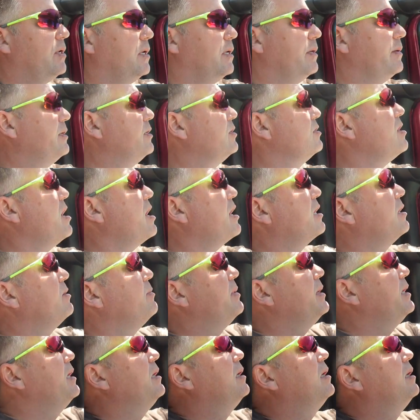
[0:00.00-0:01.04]
And you're not going
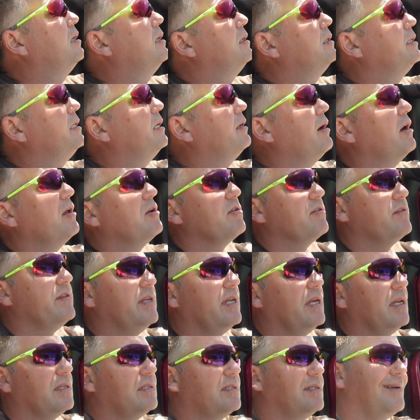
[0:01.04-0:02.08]
to be, you know, under
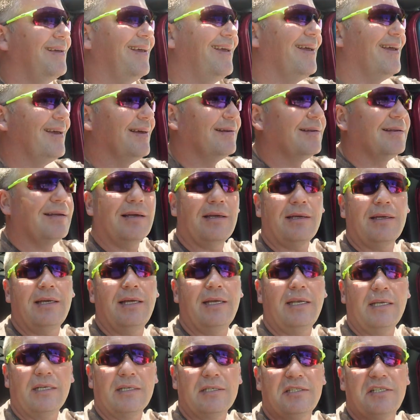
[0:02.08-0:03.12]
this and
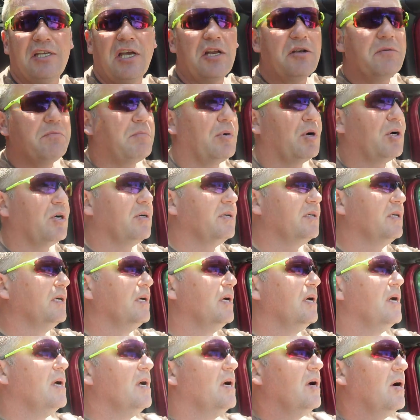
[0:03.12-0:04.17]
getting a sunburn
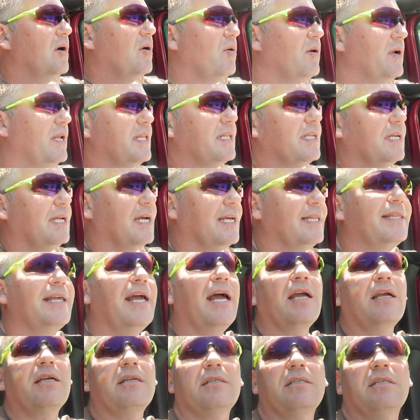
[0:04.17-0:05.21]
or anything like
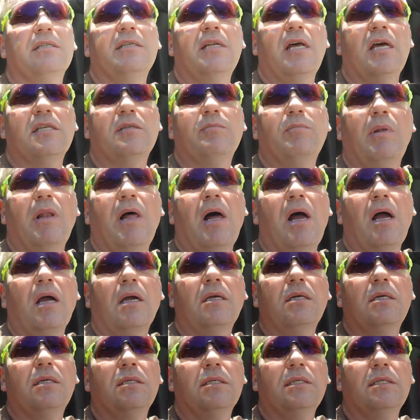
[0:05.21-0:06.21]
that, because it does block